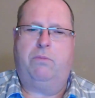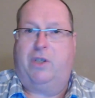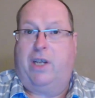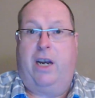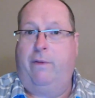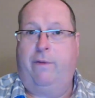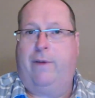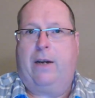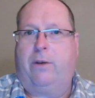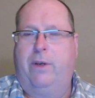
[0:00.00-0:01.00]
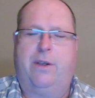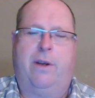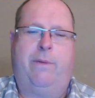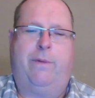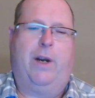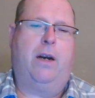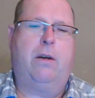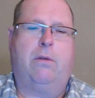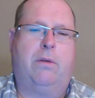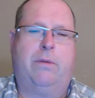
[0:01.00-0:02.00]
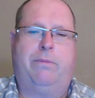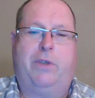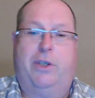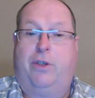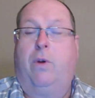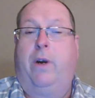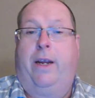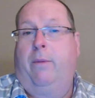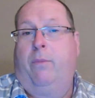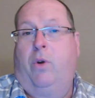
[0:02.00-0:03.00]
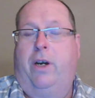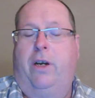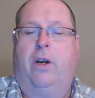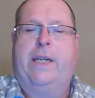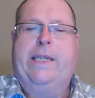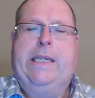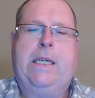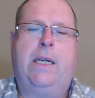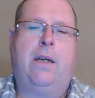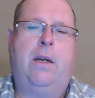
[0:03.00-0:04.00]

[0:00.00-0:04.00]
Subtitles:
setting factories on fire, or destroying imported goods,